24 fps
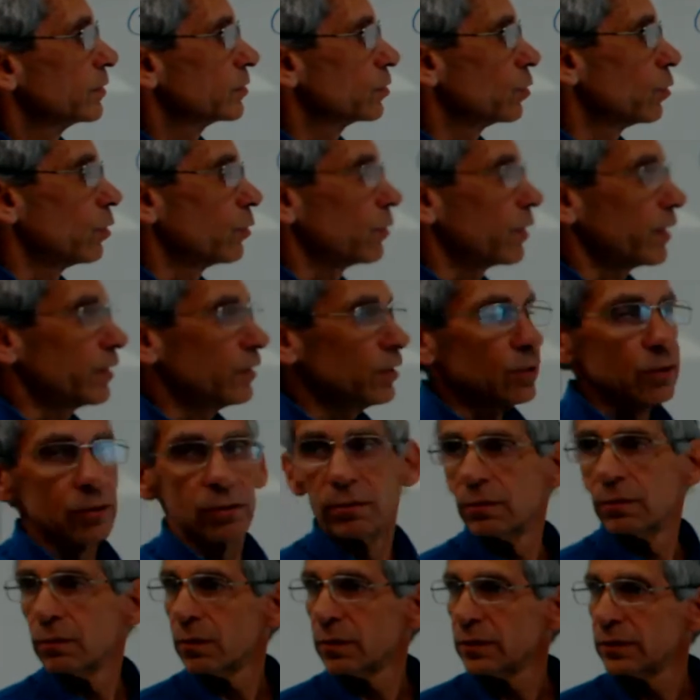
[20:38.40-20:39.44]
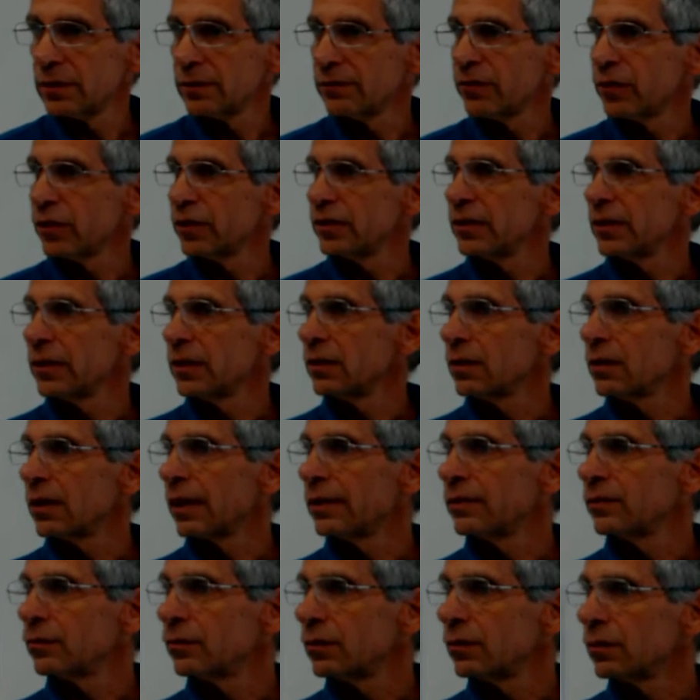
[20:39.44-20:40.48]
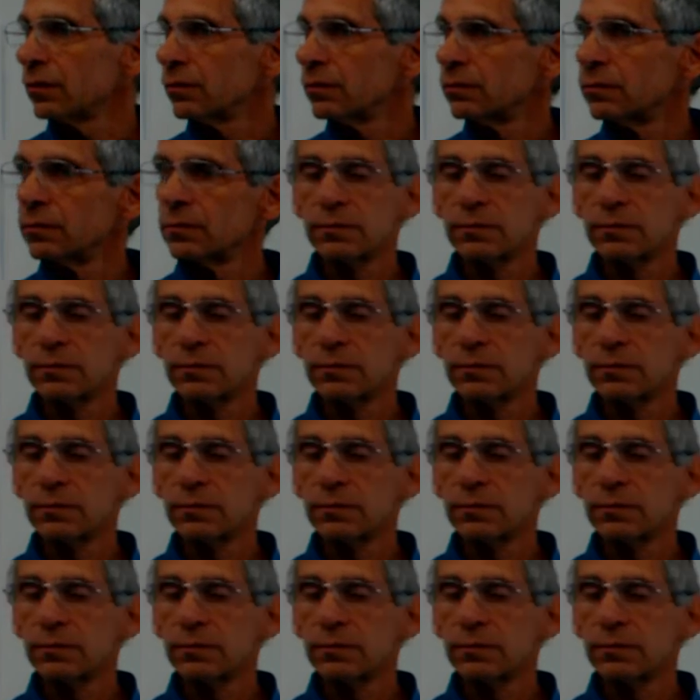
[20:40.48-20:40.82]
So what would I do? What's the first thing you guys would do?